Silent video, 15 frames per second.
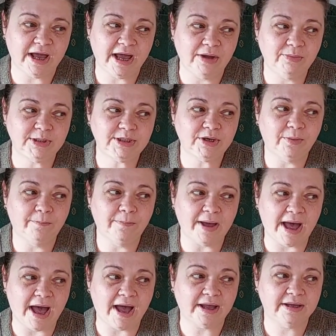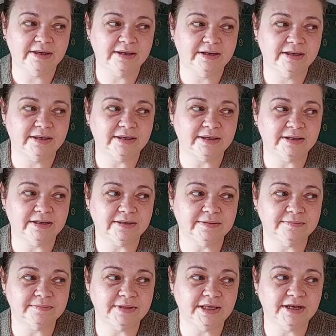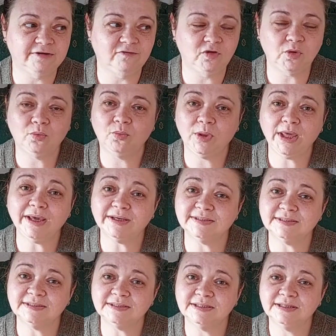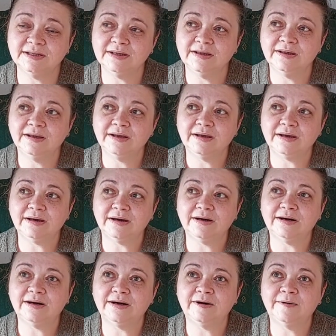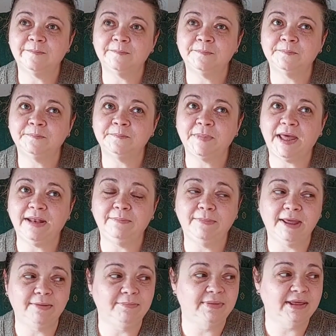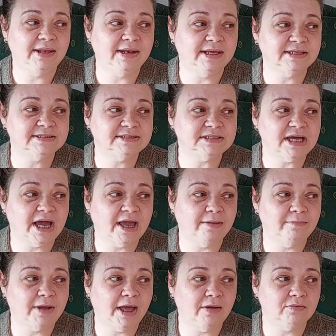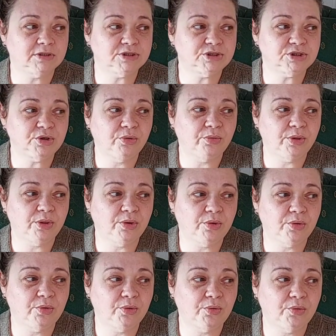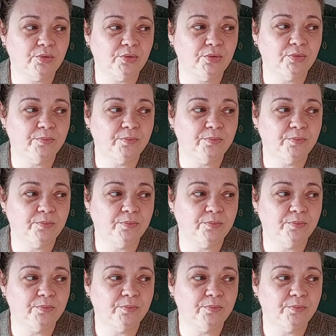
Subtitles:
I will come back in a few weeks, and maybe next time I will show you